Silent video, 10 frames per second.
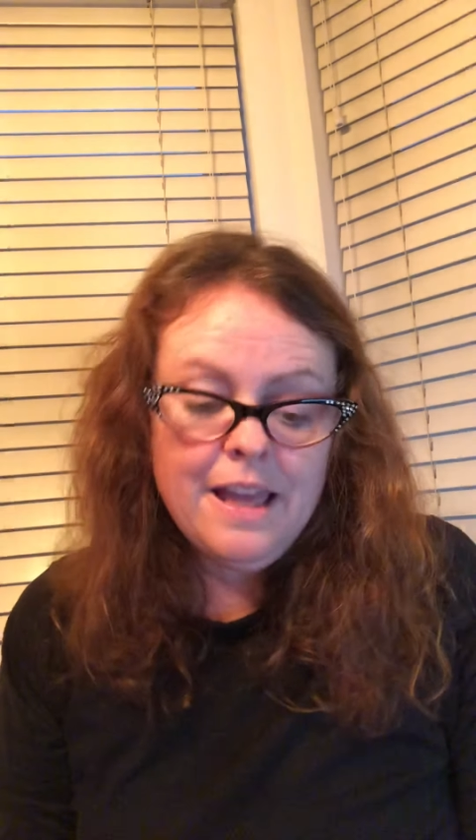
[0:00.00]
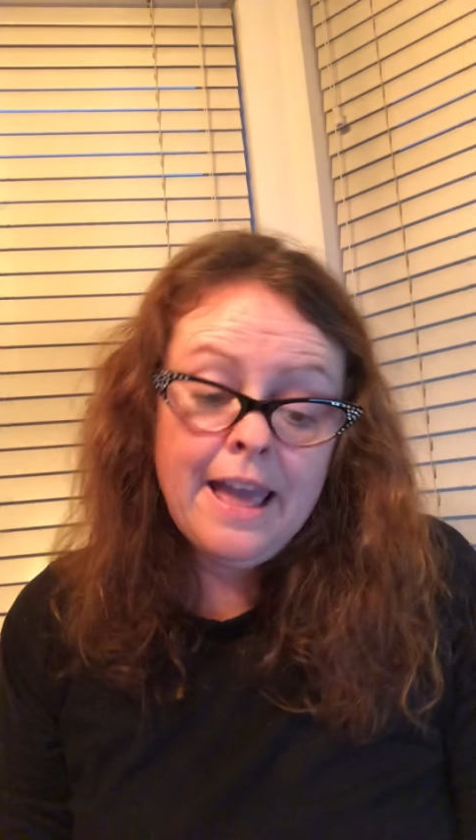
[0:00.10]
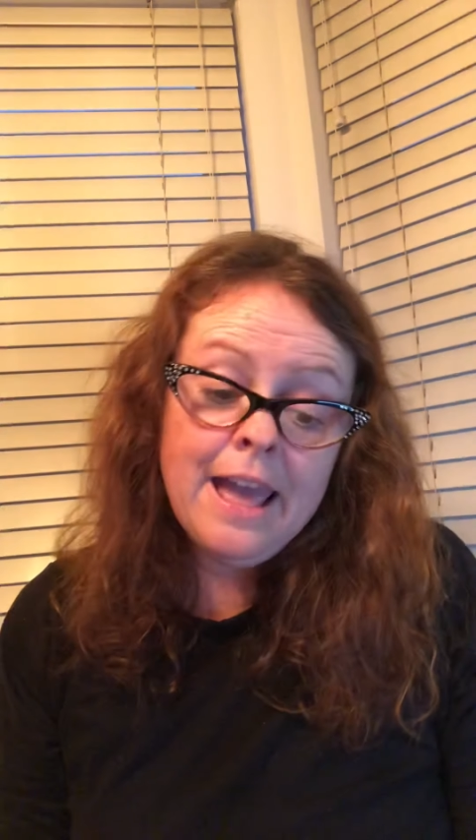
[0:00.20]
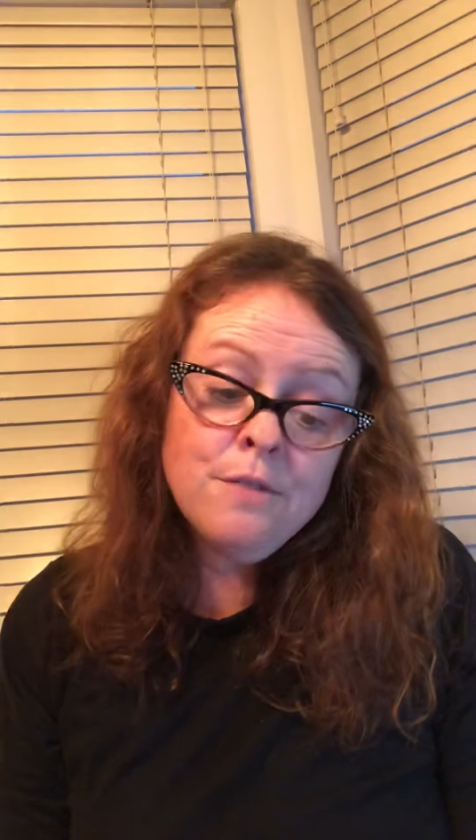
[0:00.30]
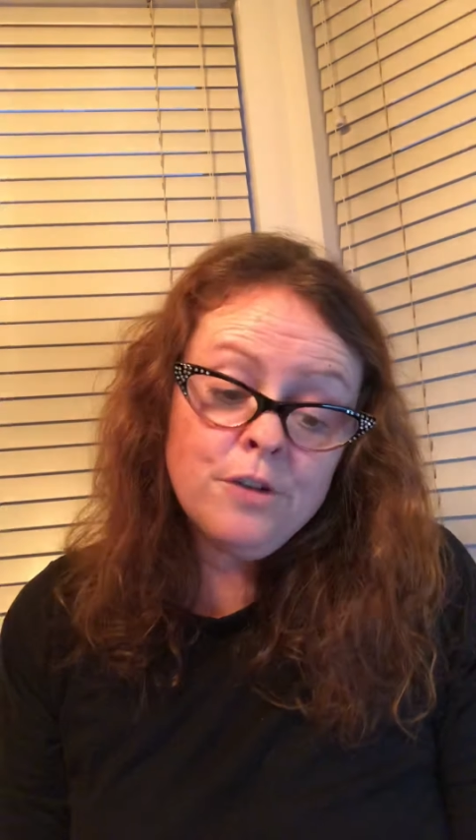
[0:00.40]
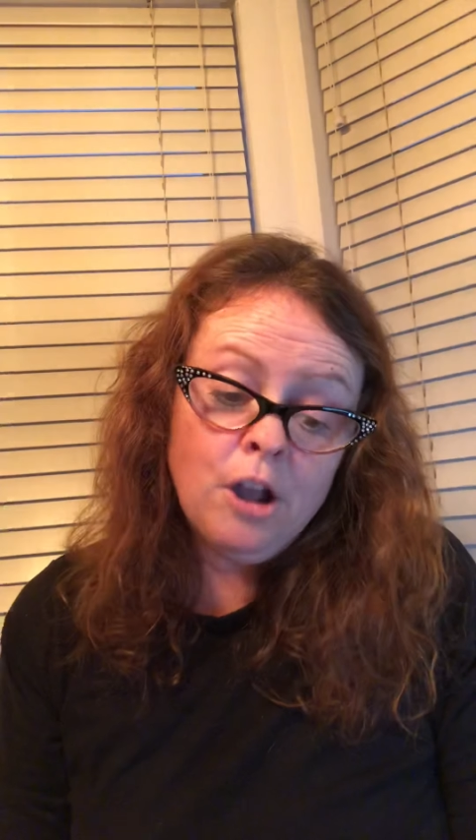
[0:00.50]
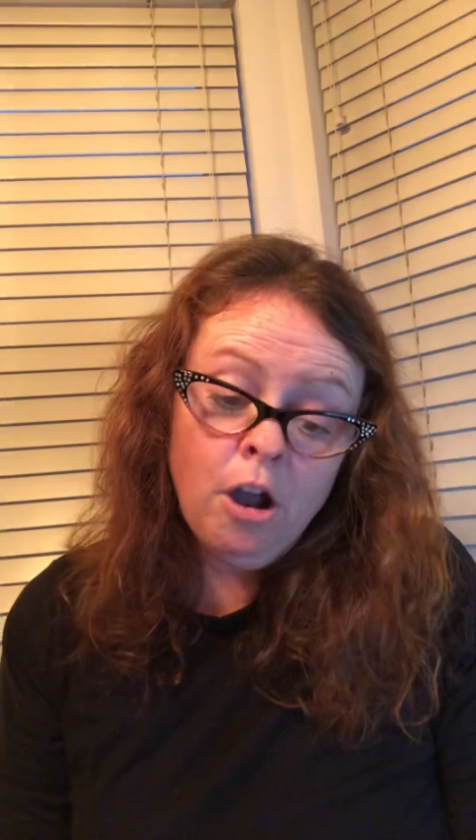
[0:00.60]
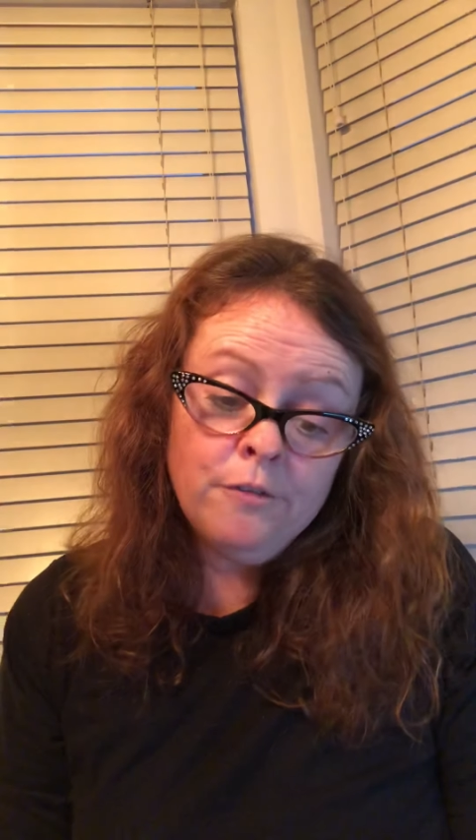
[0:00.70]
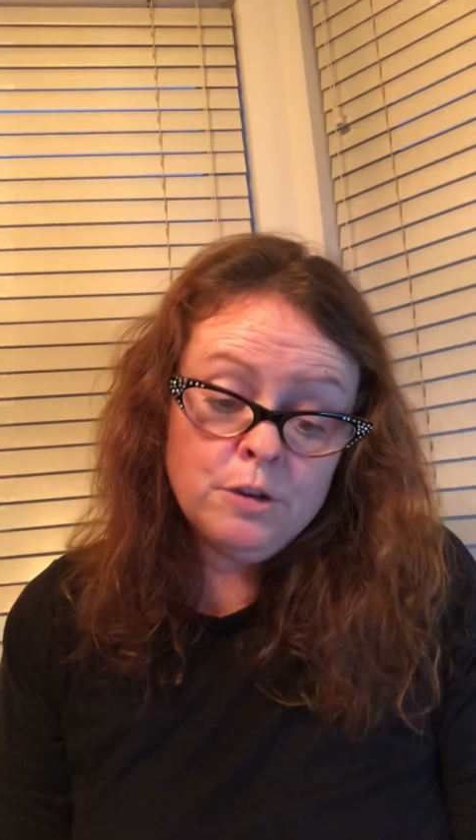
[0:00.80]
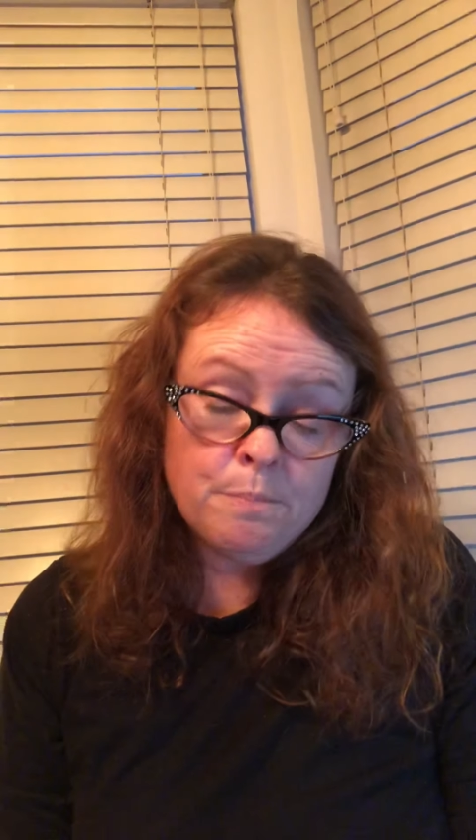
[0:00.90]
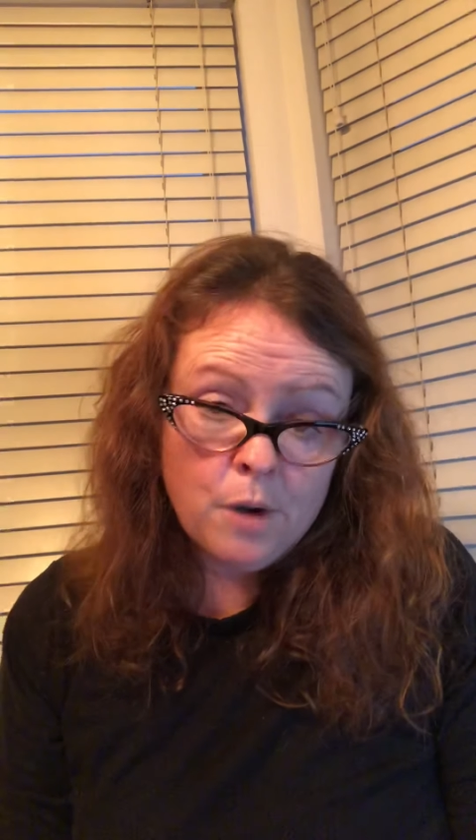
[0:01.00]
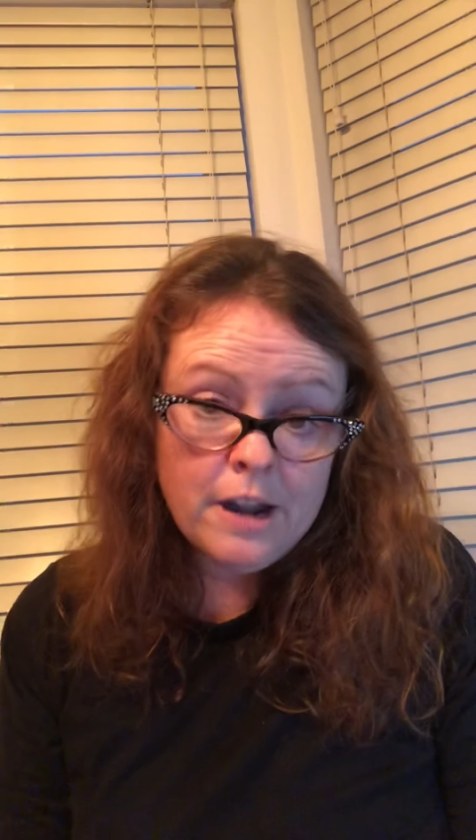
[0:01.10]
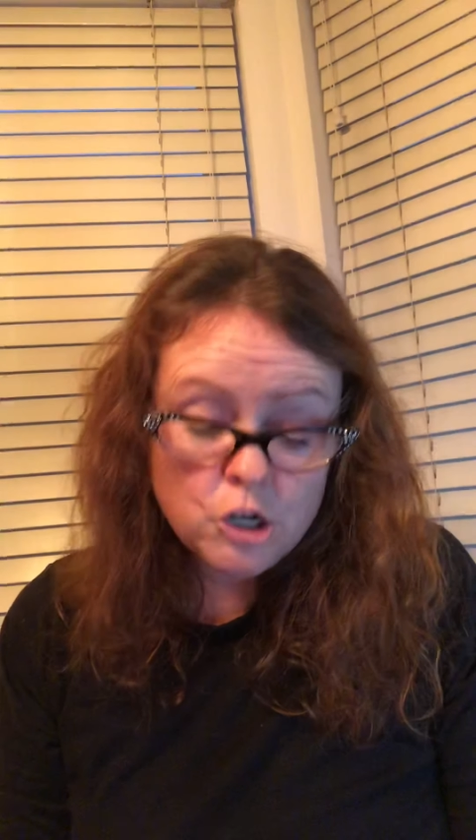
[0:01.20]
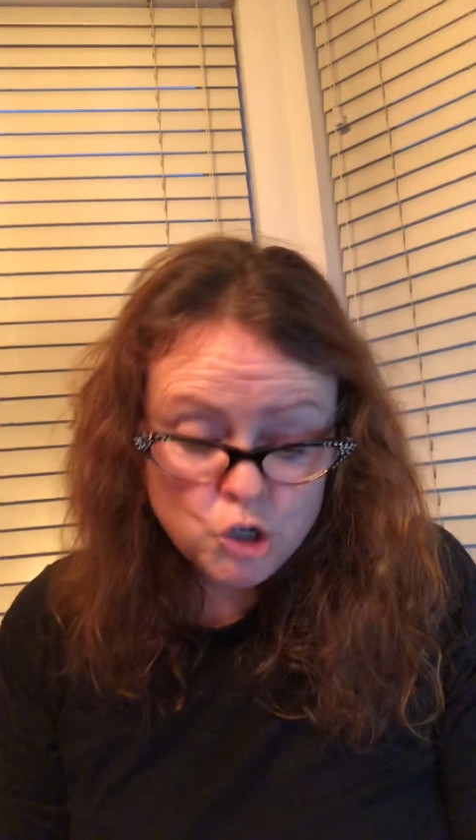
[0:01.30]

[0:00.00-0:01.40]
Avery often brought a